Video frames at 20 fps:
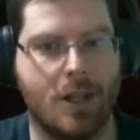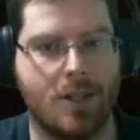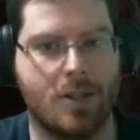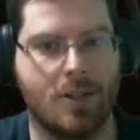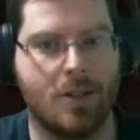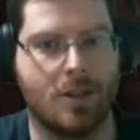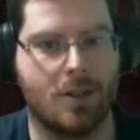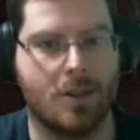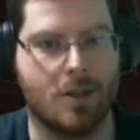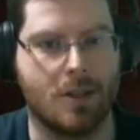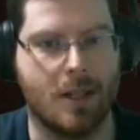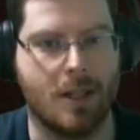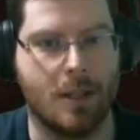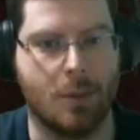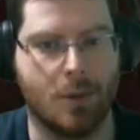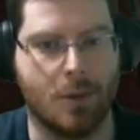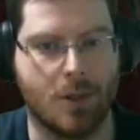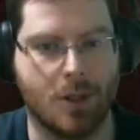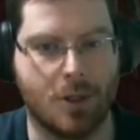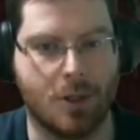Which I would
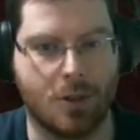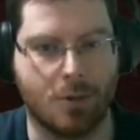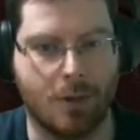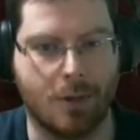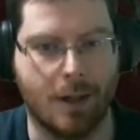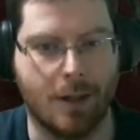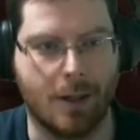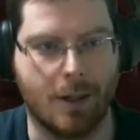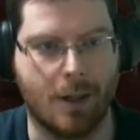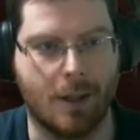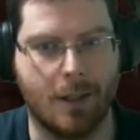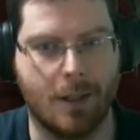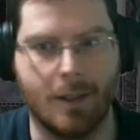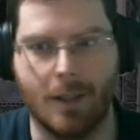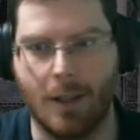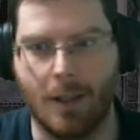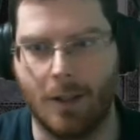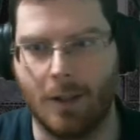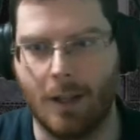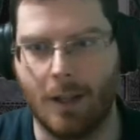if I got to 60.
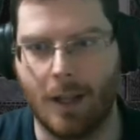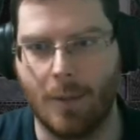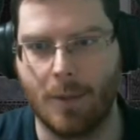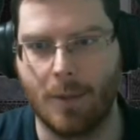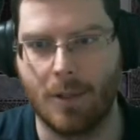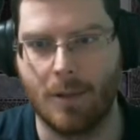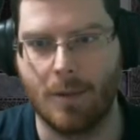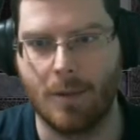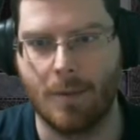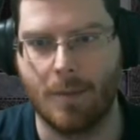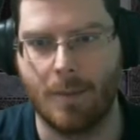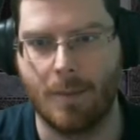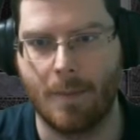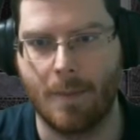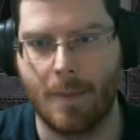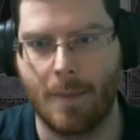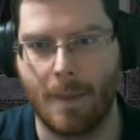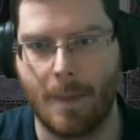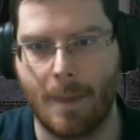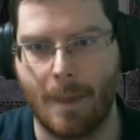So
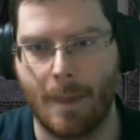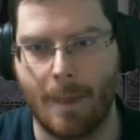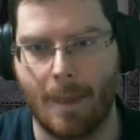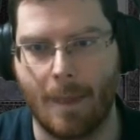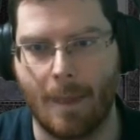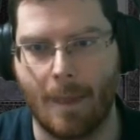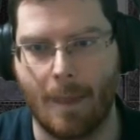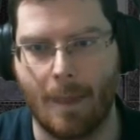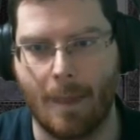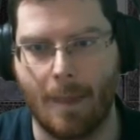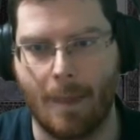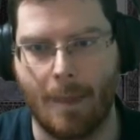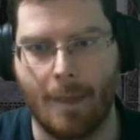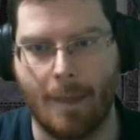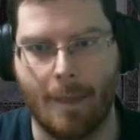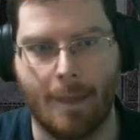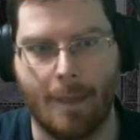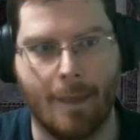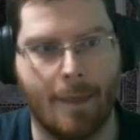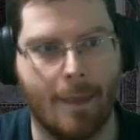I never kept
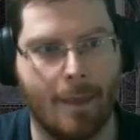track